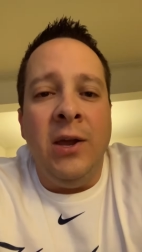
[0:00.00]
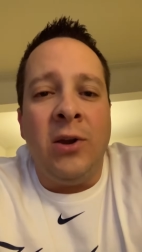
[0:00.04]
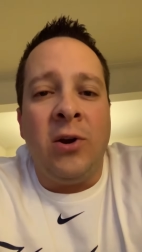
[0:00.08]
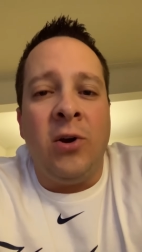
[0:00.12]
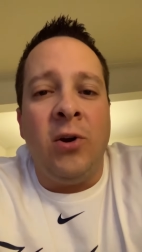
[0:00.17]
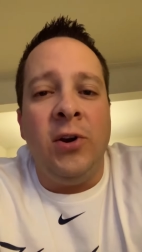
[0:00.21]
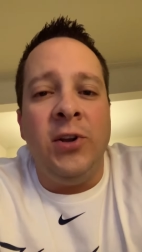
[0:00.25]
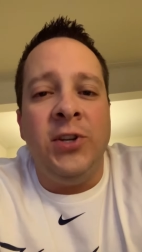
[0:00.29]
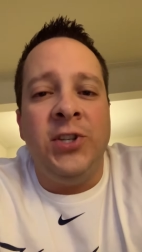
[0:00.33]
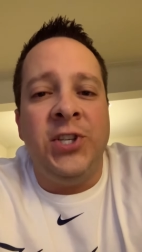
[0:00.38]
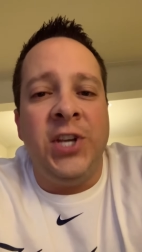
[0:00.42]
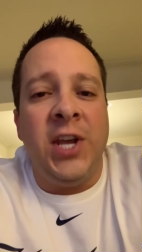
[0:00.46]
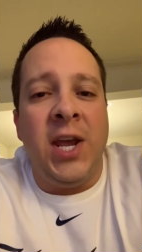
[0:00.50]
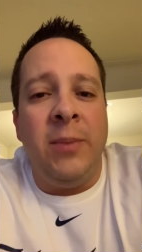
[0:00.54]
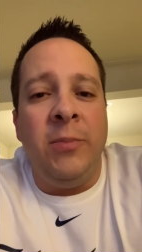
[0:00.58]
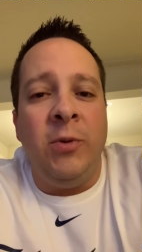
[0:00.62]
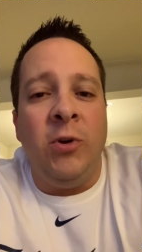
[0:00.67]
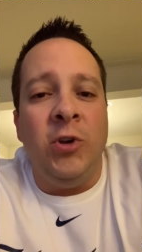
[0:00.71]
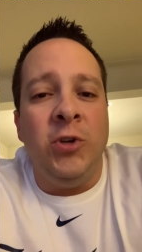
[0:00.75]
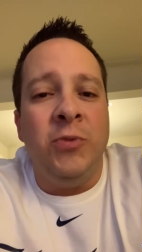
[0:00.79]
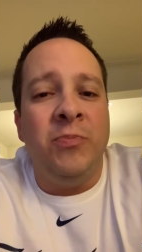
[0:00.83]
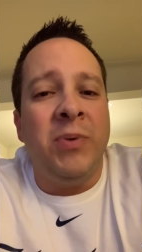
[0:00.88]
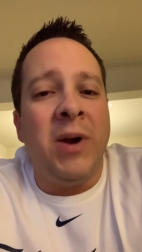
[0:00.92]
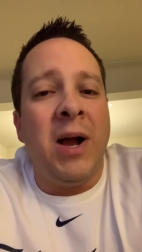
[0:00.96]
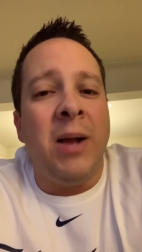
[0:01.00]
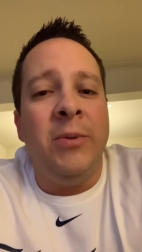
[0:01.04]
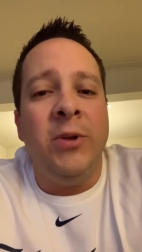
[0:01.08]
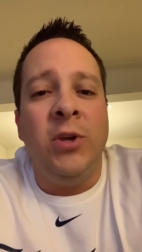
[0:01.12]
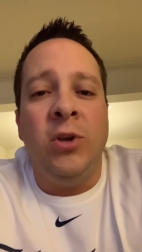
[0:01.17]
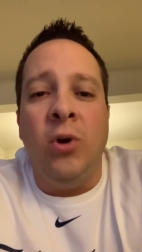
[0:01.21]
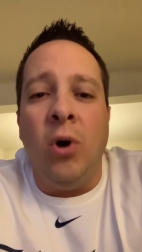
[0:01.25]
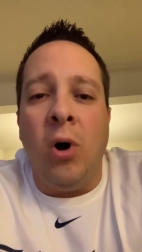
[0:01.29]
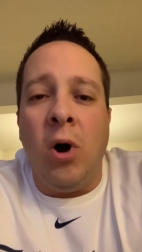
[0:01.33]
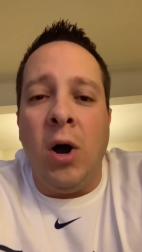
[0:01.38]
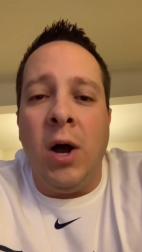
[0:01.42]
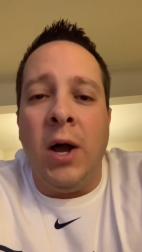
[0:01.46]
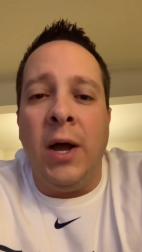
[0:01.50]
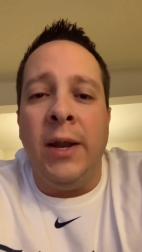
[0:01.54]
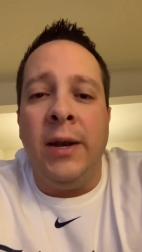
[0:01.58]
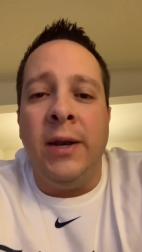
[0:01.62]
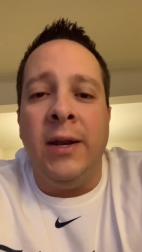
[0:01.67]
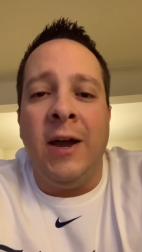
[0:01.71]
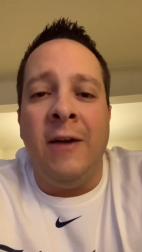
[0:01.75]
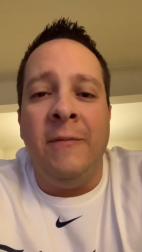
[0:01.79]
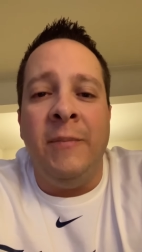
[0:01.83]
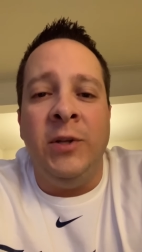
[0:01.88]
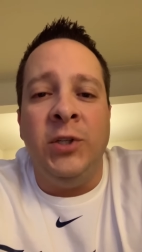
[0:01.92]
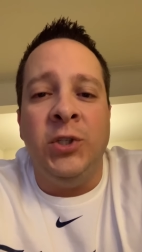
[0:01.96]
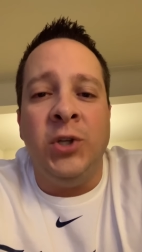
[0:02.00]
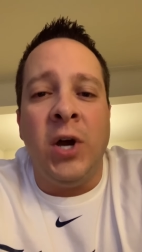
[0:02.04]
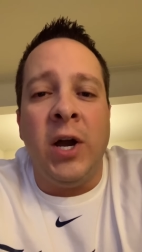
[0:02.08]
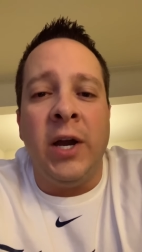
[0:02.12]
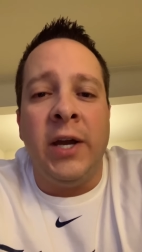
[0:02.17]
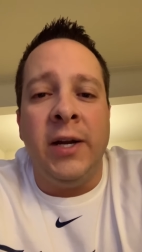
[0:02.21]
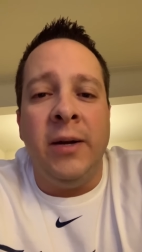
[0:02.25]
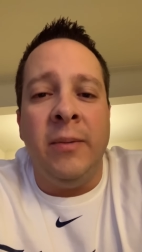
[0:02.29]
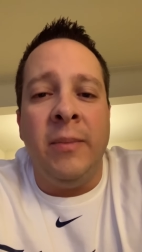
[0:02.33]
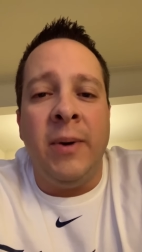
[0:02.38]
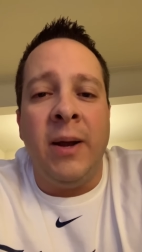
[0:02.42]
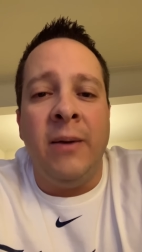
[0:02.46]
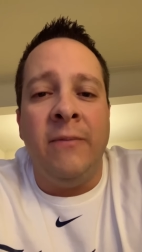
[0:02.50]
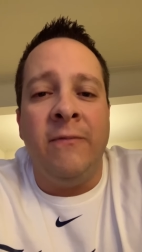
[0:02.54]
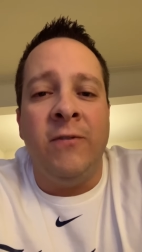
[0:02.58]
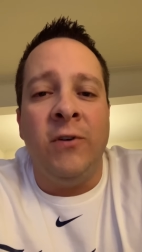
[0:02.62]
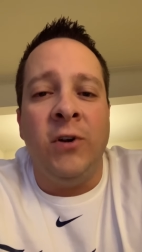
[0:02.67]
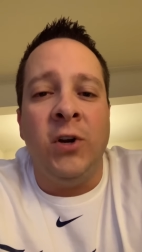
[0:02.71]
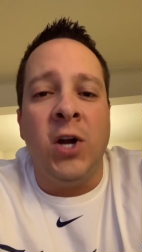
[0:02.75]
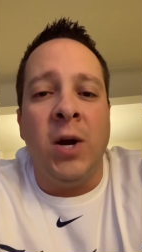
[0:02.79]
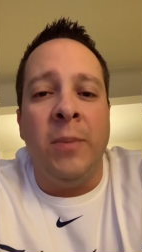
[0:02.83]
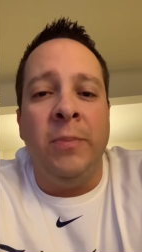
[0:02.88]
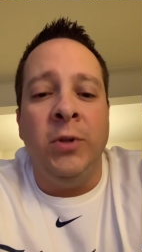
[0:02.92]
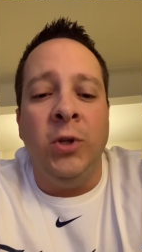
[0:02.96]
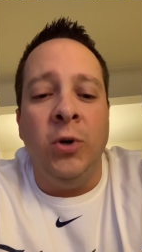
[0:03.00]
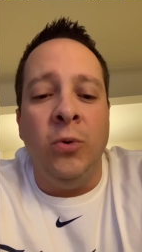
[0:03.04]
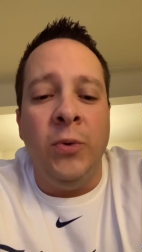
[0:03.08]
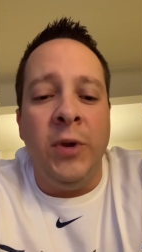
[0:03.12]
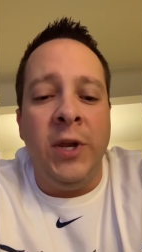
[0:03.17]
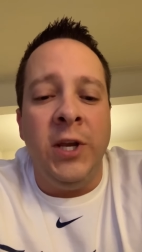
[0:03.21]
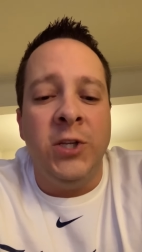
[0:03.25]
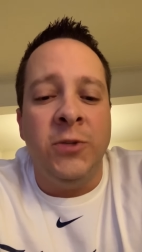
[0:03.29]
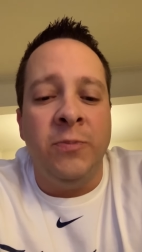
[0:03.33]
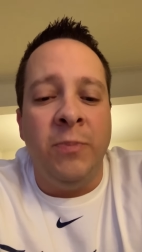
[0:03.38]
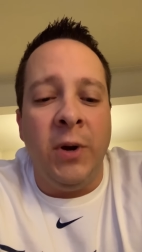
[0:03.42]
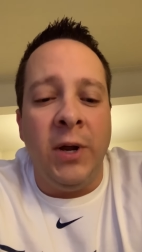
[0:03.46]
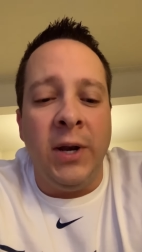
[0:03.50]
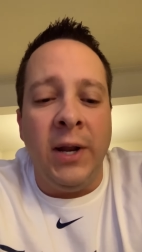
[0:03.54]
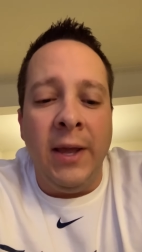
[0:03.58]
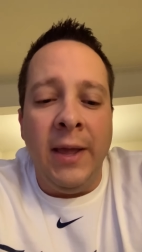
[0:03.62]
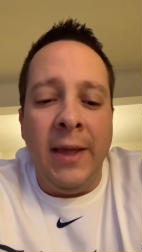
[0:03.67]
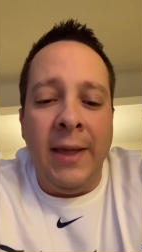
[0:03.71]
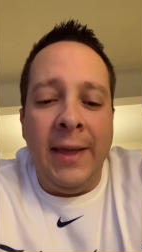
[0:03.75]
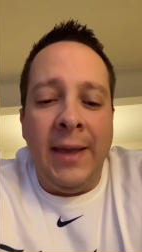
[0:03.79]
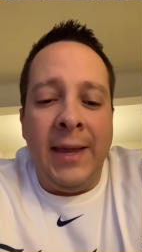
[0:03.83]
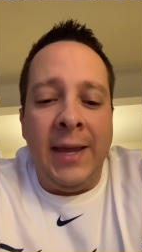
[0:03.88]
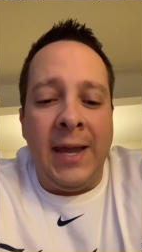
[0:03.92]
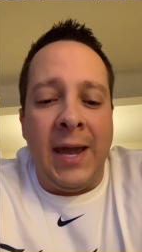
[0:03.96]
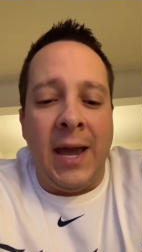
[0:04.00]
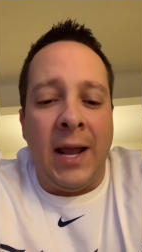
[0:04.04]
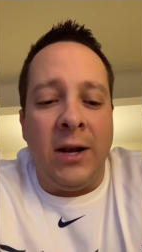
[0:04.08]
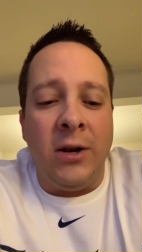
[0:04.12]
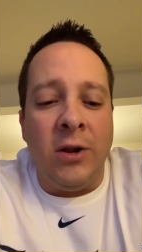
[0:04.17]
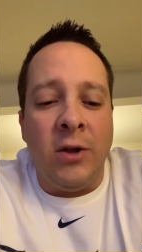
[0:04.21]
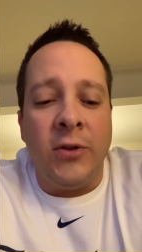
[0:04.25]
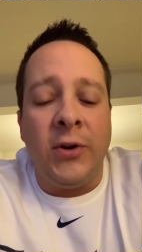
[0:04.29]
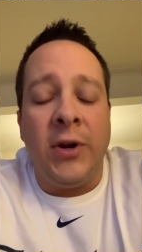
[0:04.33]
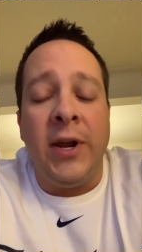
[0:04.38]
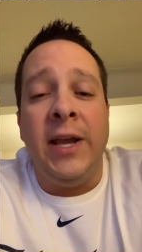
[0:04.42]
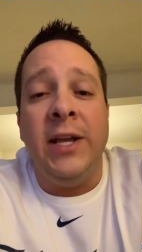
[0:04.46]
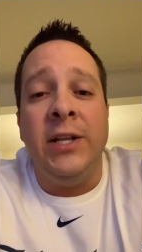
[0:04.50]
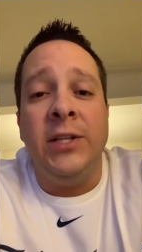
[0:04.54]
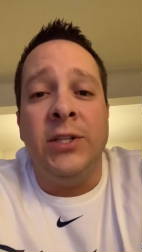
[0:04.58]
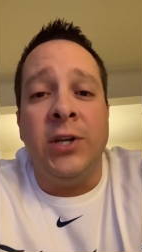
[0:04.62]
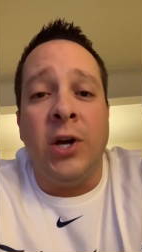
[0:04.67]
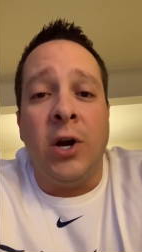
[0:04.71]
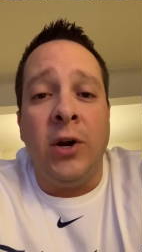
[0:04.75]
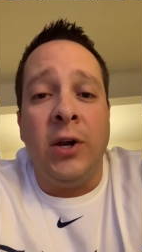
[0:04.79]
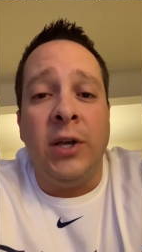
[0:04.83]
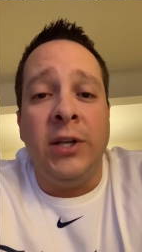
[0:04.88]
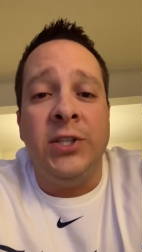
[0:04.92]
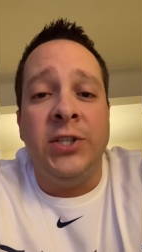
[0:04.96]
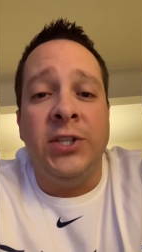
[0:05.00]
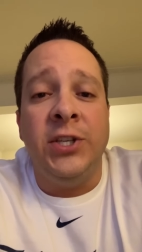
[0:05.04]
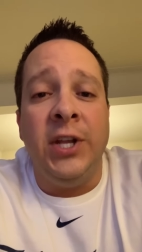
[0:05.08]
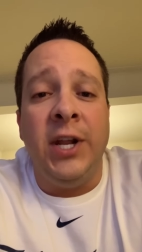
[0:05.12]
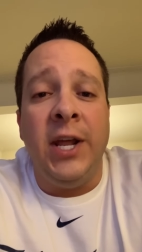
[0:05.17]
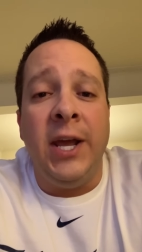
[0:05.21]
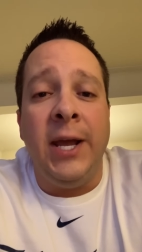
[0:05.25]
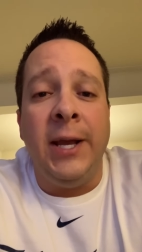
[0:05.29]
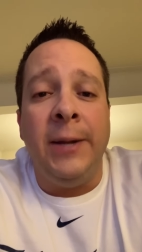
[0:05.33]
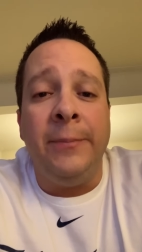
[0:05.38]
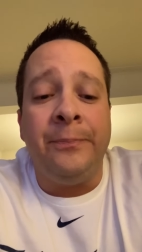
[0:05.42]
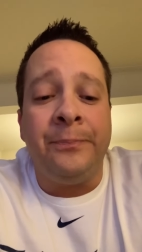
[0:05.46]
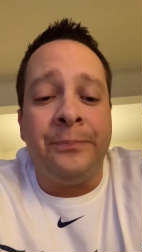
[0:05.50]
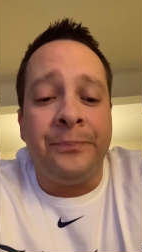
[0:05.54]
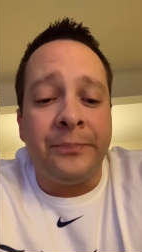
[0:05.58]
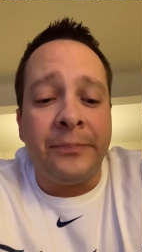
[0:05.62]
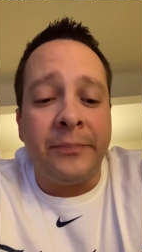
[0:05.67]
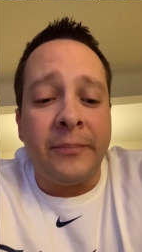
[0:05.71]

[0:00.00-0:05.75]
Curtis Samuel is probably gone. I've been talking about him for a couple of weeks, but he had another eight targets today.